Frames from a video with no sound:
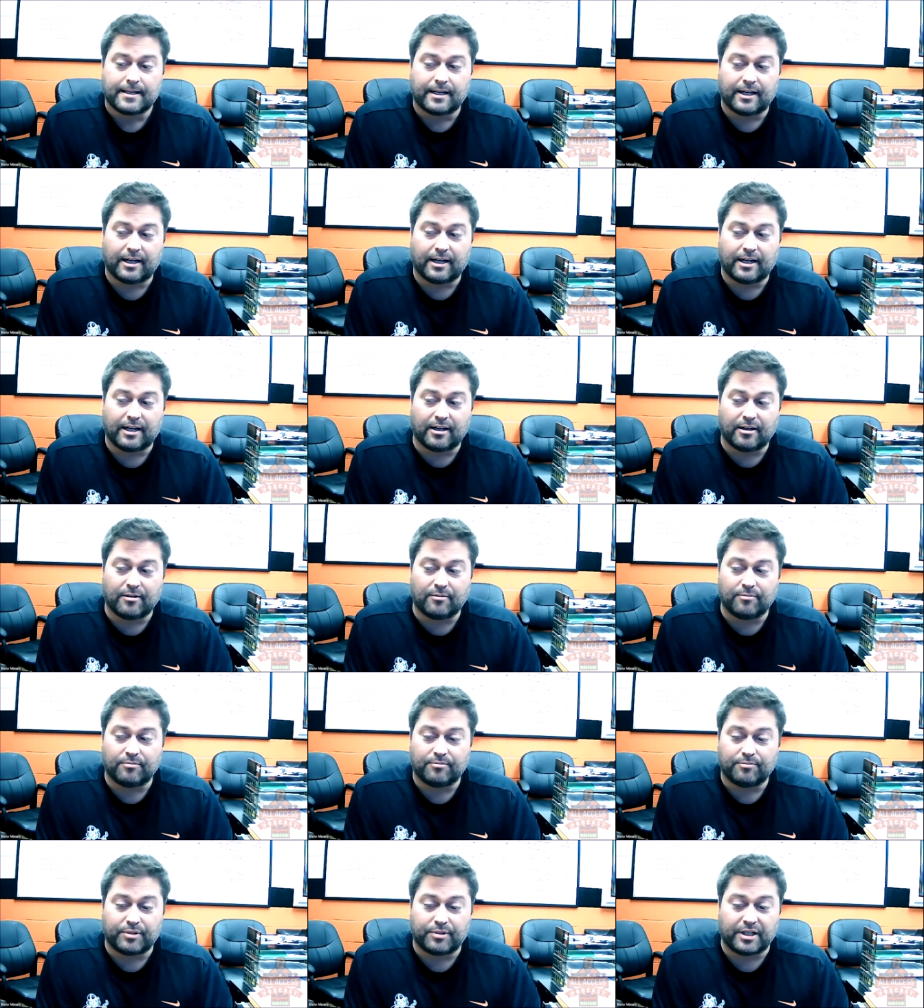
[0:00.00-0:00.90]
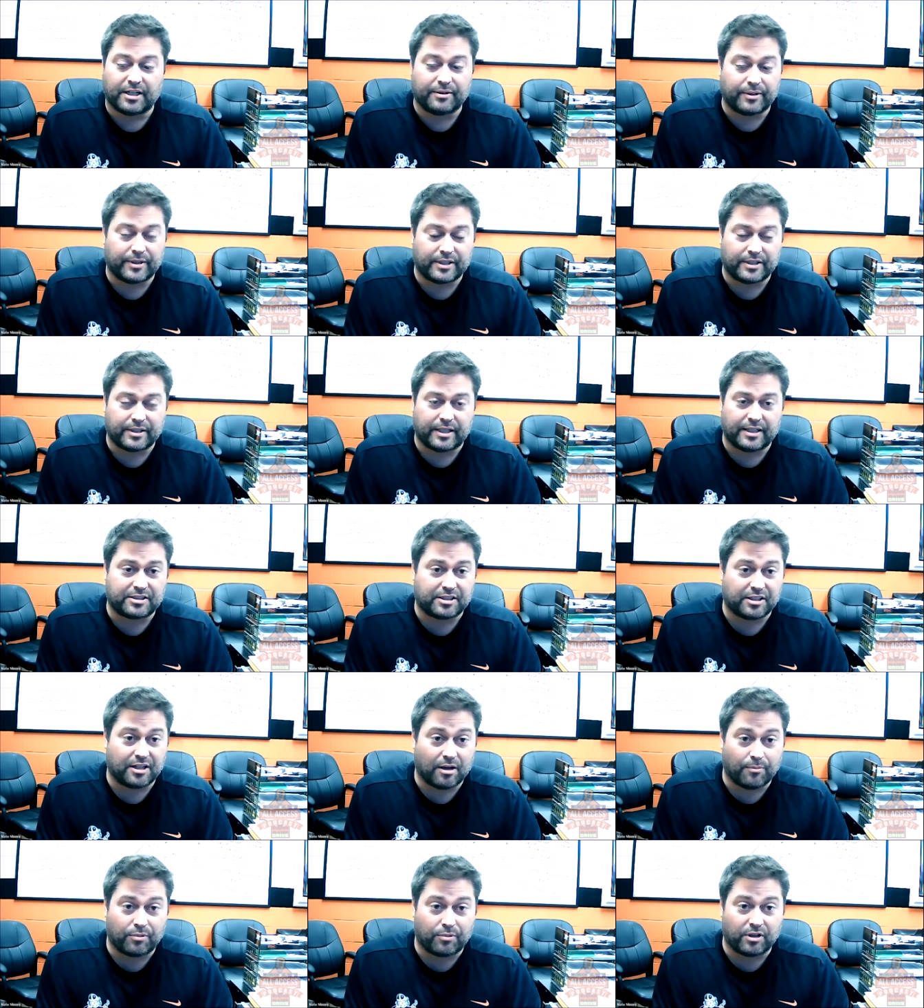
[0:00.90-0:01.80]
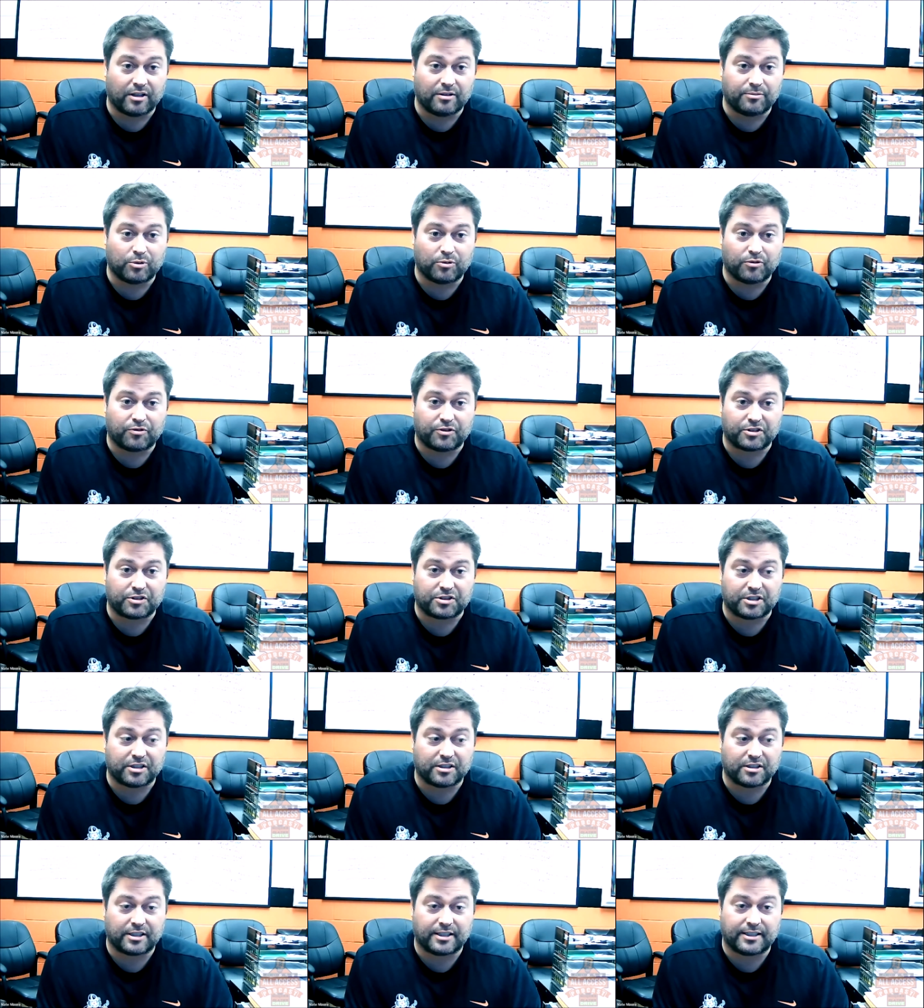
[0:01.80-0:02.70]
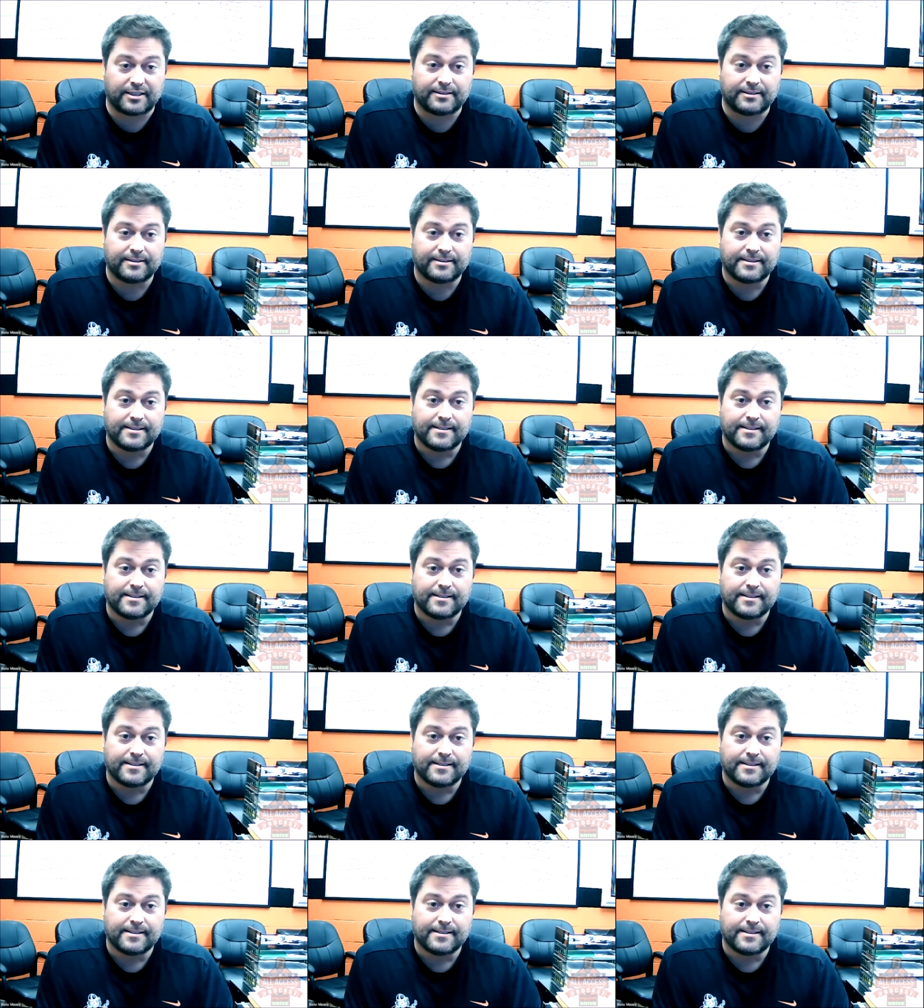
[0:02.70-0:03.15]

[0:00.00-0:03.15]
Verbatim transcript: But it's an unbelievable facility.